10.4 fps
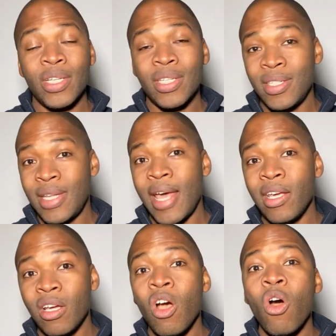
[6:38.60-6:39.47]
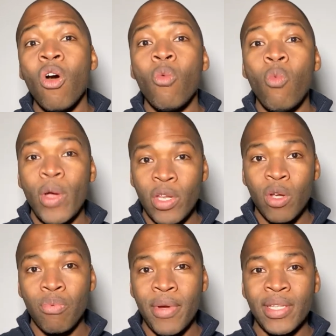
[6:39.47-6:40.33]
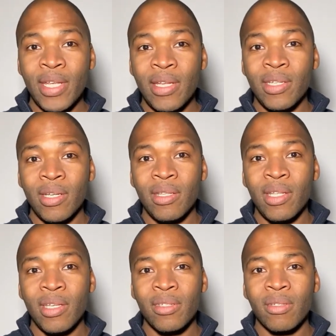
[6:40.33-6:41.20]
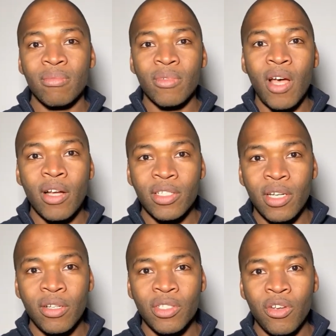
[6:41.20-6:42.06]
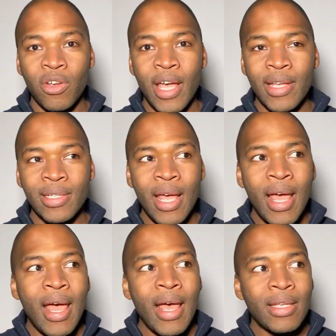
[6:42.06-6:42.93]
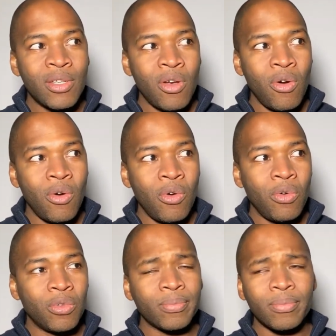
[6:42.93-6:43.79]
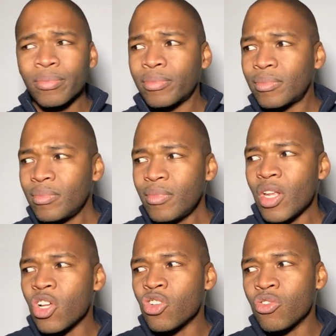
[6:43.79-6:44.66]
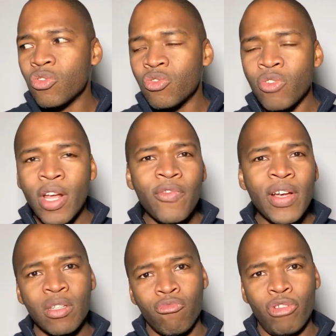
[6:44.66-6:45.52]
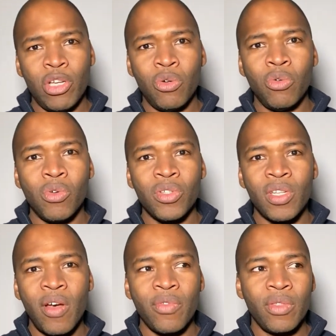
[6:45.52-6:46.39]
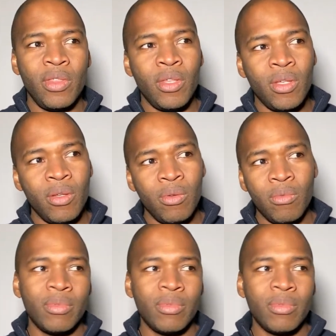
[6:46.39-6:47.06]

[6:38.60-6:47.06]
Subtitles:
aesthetic when you're presenting this cocktail to your guests. So try to find some really cool stuff. The